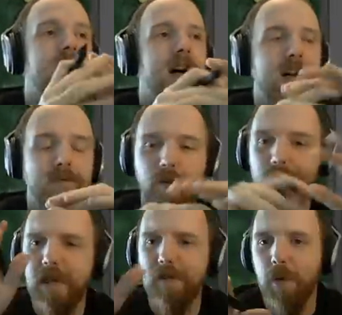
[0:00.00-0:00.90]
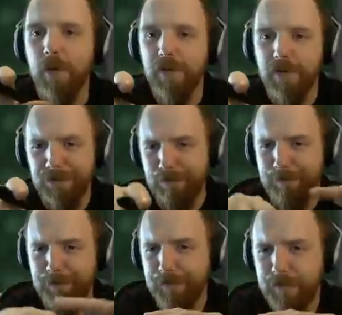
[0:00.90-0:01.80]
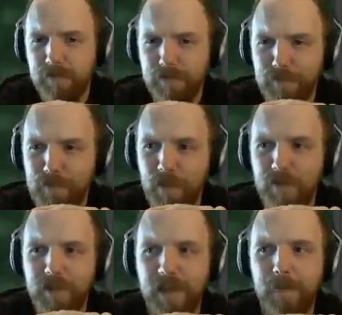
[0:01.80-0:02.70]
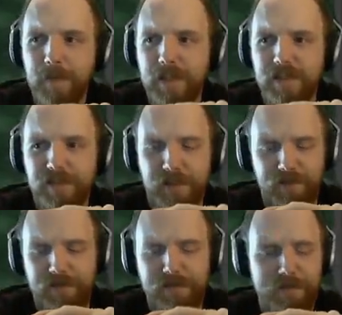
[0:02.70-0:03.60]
I've got key points for campaign stuff,